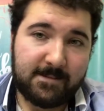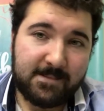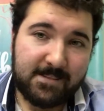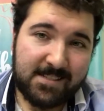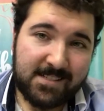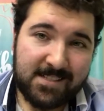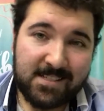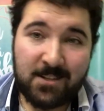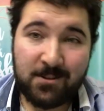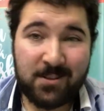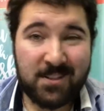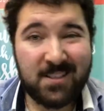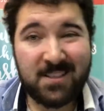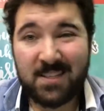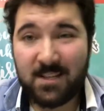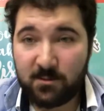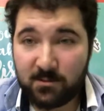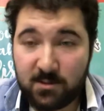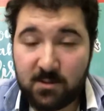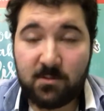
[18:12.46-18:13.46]
it's going to
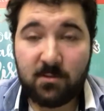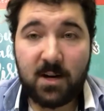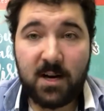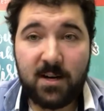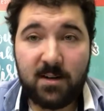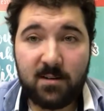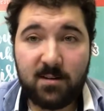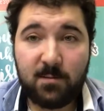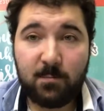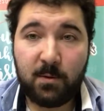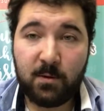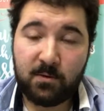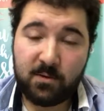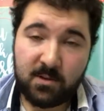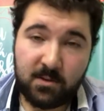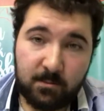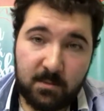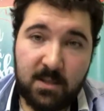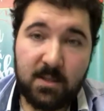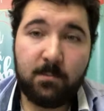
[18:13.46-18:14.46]
sound strange, both
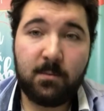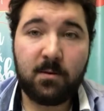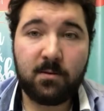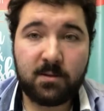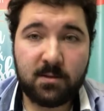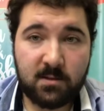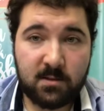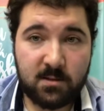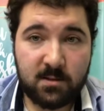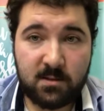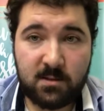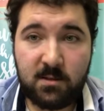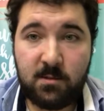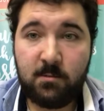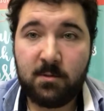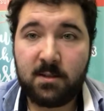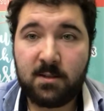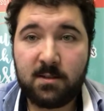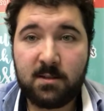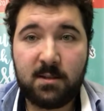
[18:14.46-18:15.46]
to me, both to the
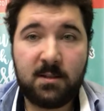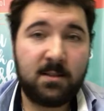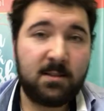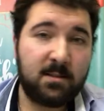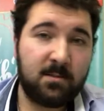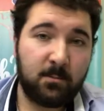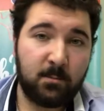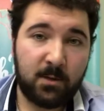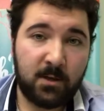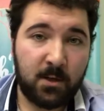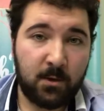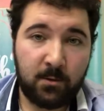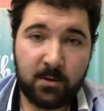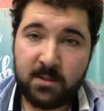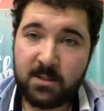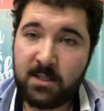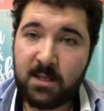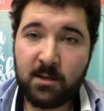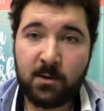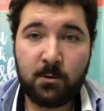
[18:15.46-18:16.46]
student, and we're going
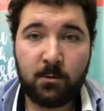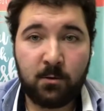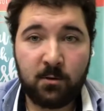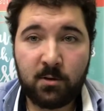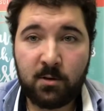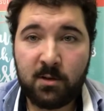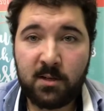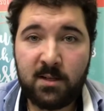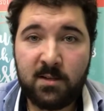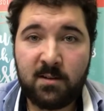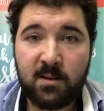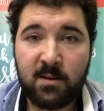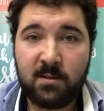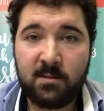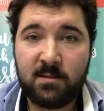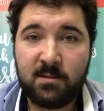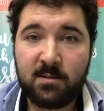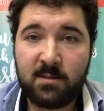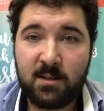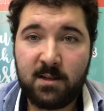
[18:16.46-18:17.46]
to get caught on each
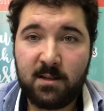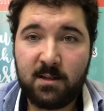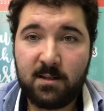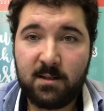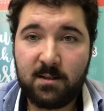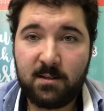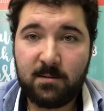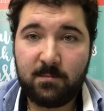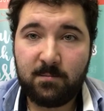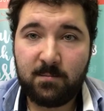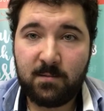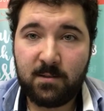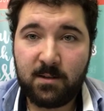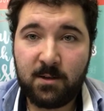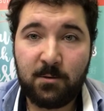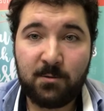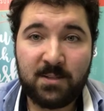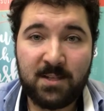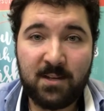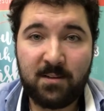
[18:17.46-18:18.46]
other's
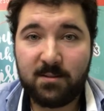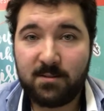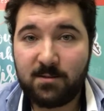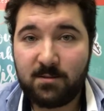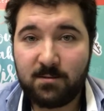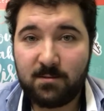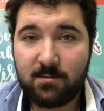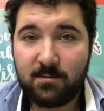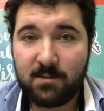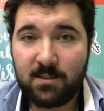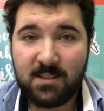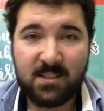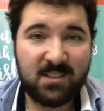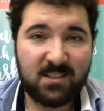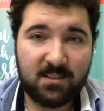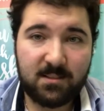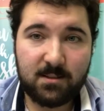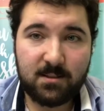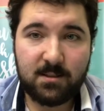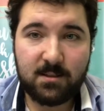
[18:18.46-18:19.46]
coattails a
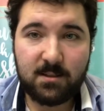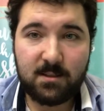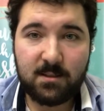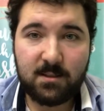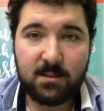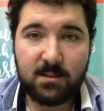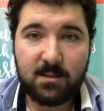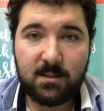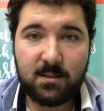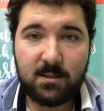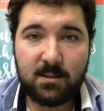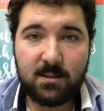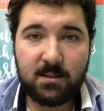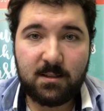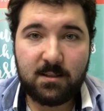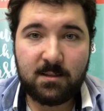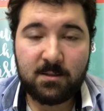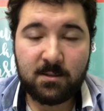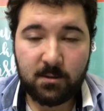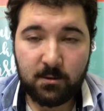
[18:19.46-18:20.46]
little.
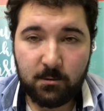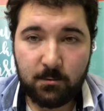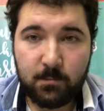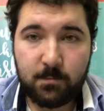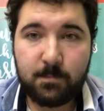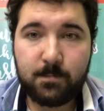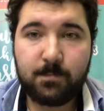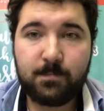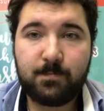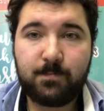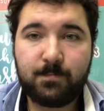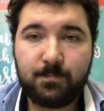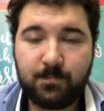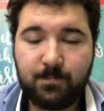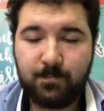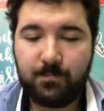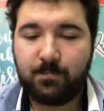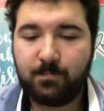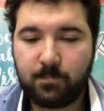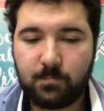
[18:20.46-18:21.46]
So,
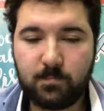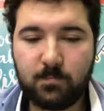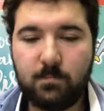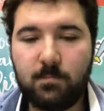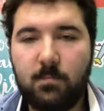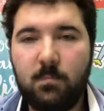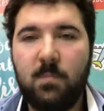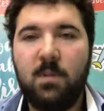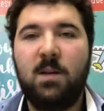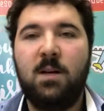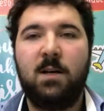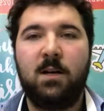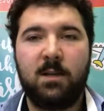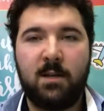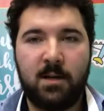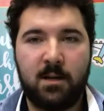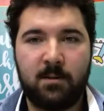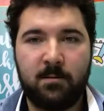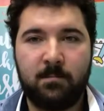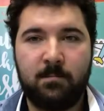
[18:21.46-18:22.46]

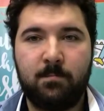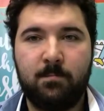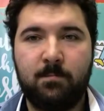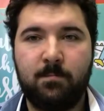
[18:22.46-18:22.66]
again,